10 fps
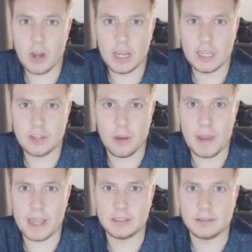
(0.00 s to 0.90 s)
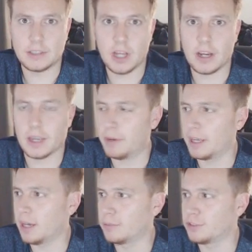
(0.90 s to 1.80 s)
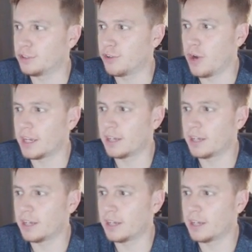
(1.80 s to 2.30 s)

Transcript: This guy is our main target when it comes to